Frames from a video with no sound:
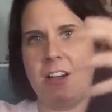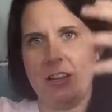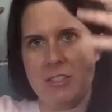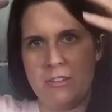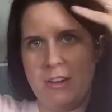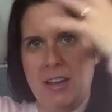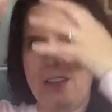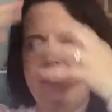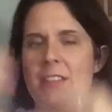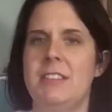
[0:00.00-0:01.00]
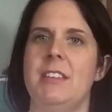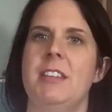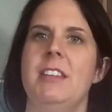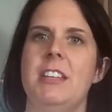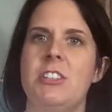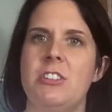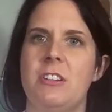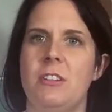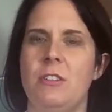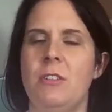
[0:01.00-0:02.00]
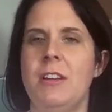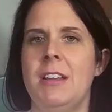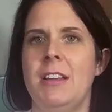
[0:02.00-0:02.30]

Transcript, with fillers: also have this additional